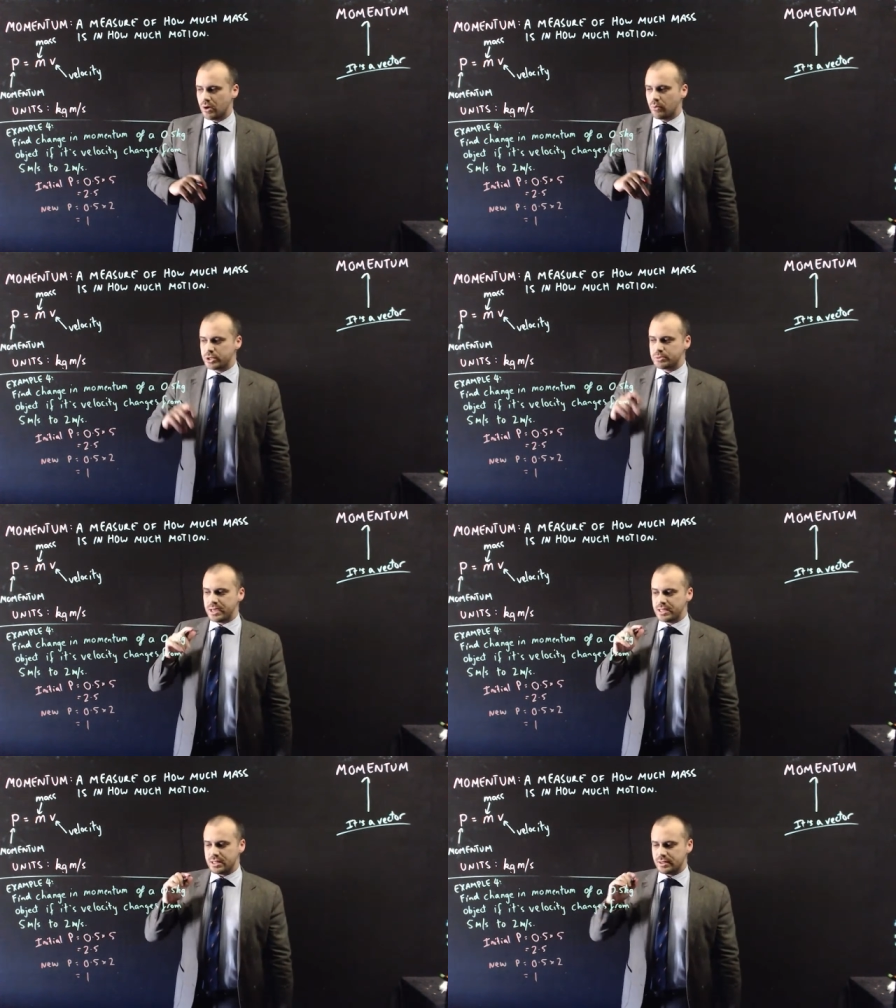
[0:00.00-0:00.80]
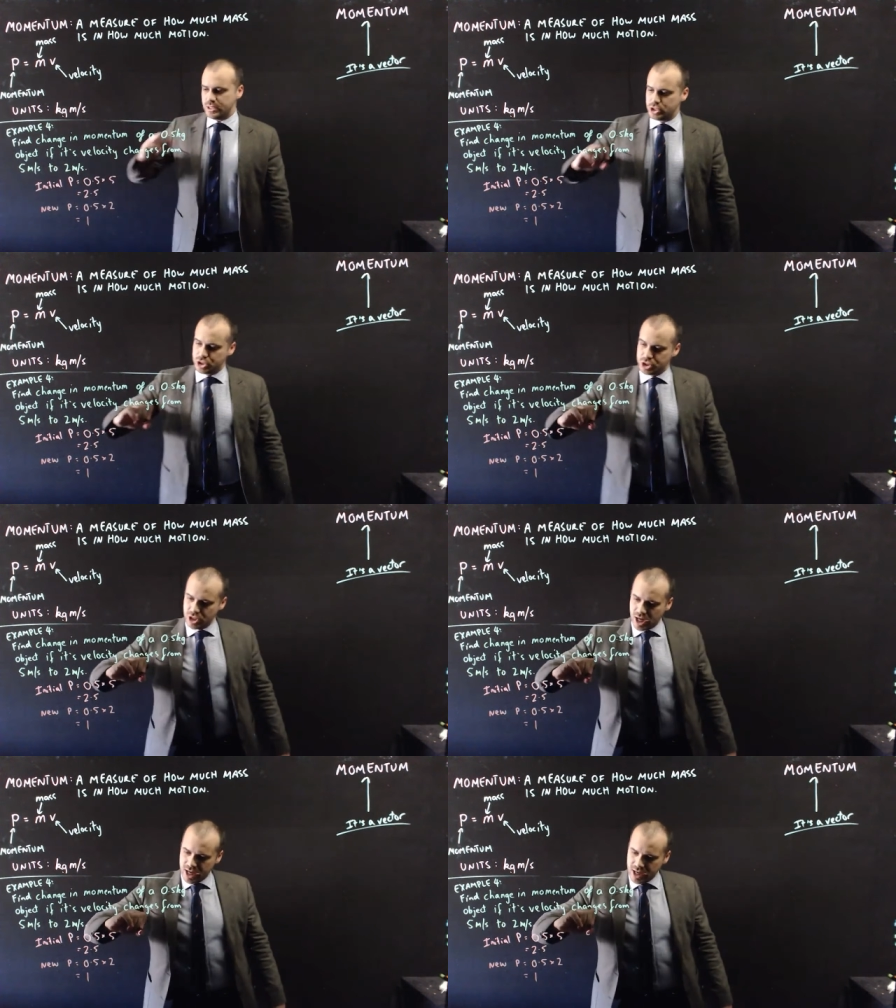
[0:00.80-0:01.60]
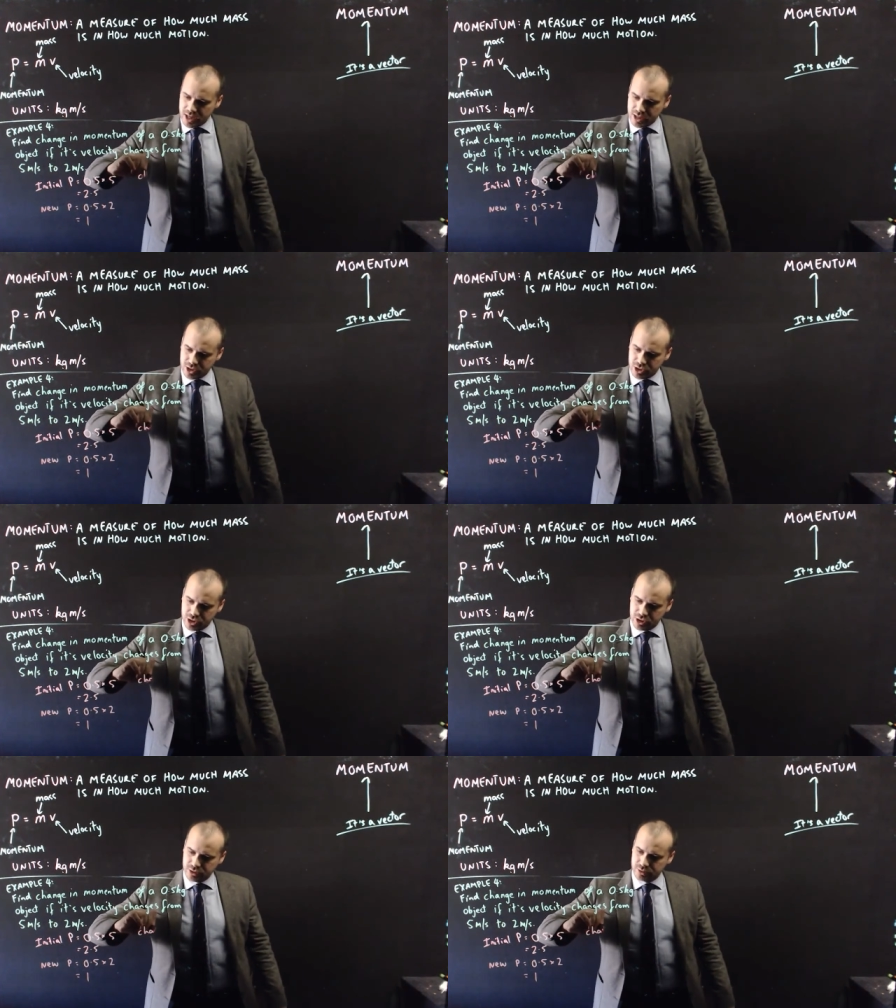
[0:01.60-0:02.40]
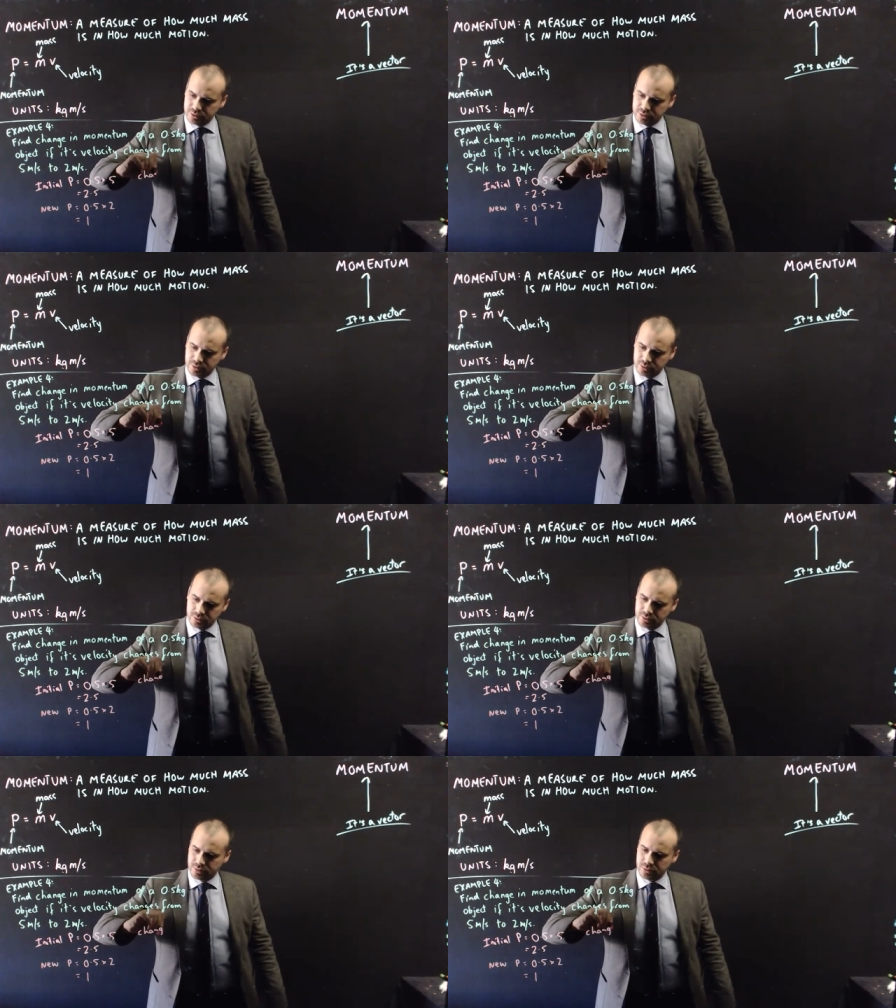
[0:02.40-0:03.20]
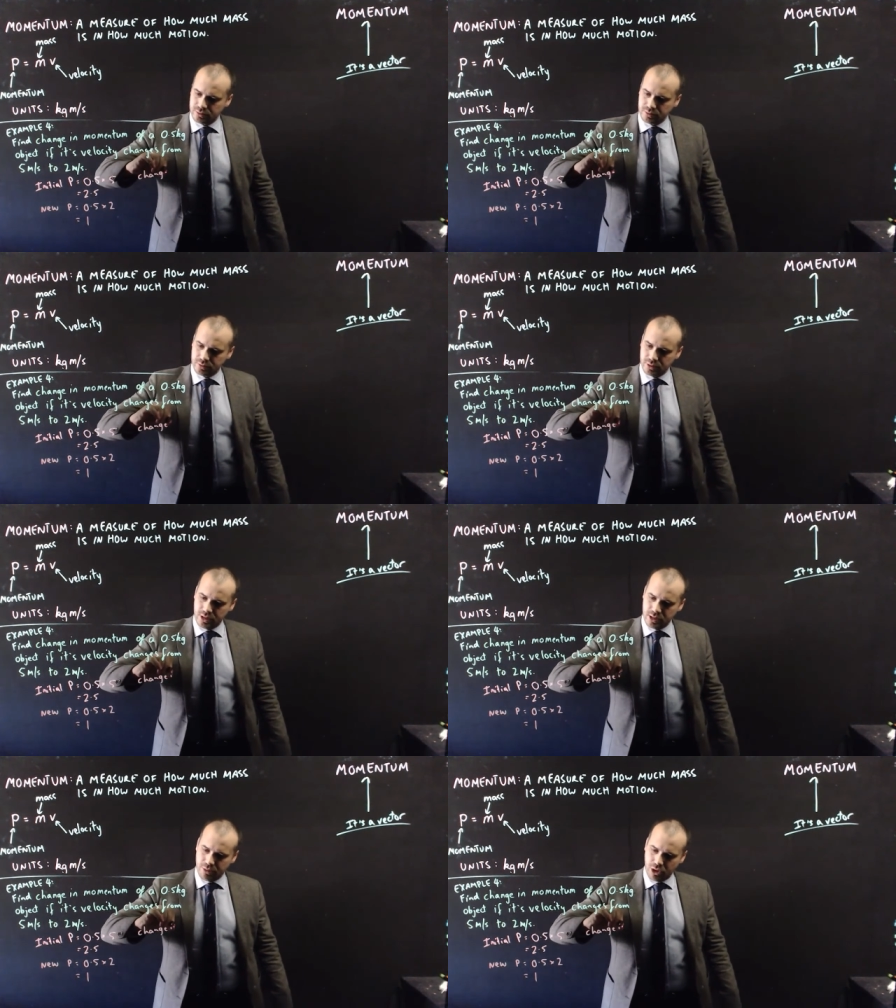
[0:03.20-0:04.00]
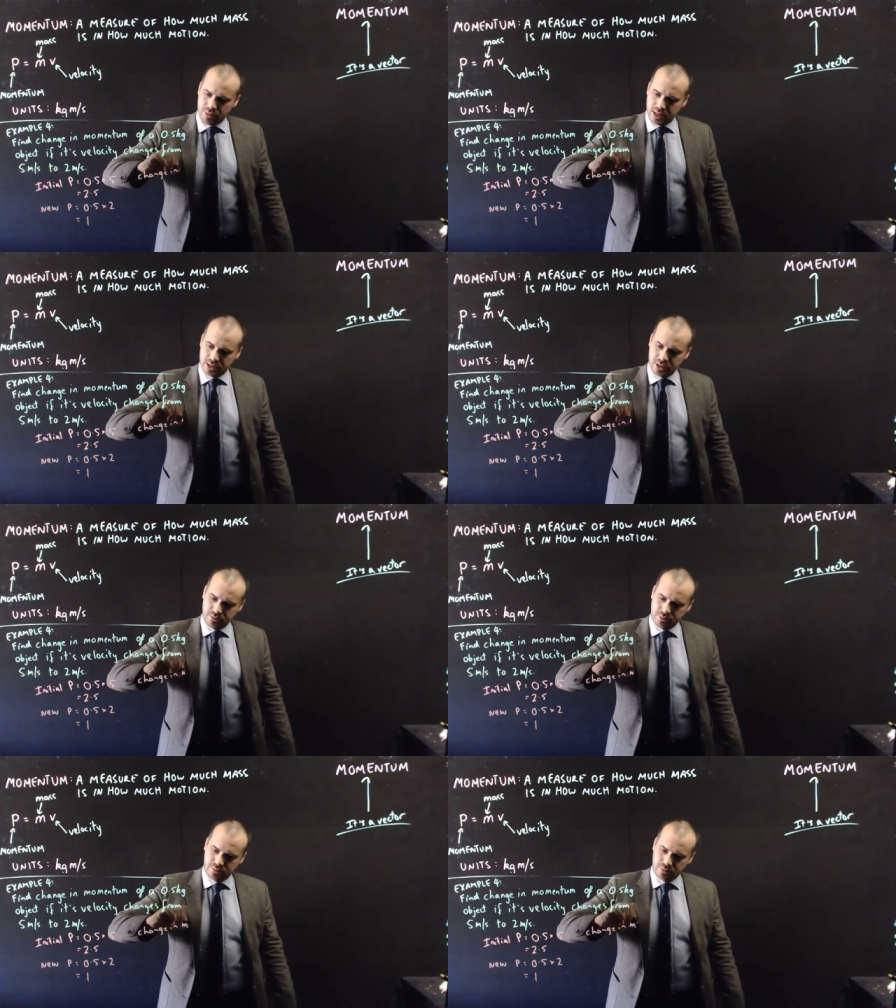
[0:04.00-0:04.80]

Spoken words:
which means that the change in momentum